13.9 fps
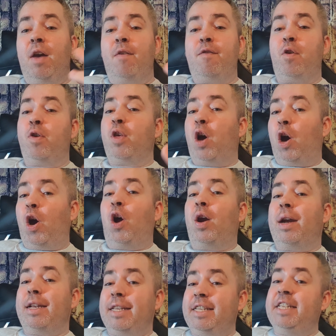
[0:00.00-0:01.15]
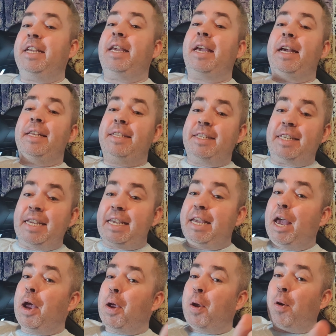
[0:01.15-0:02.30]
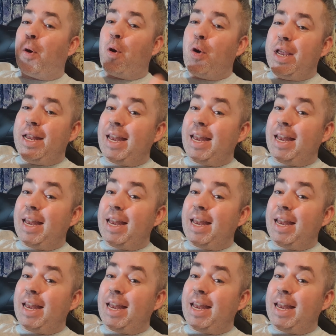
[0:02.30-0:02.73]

for the RGC coil.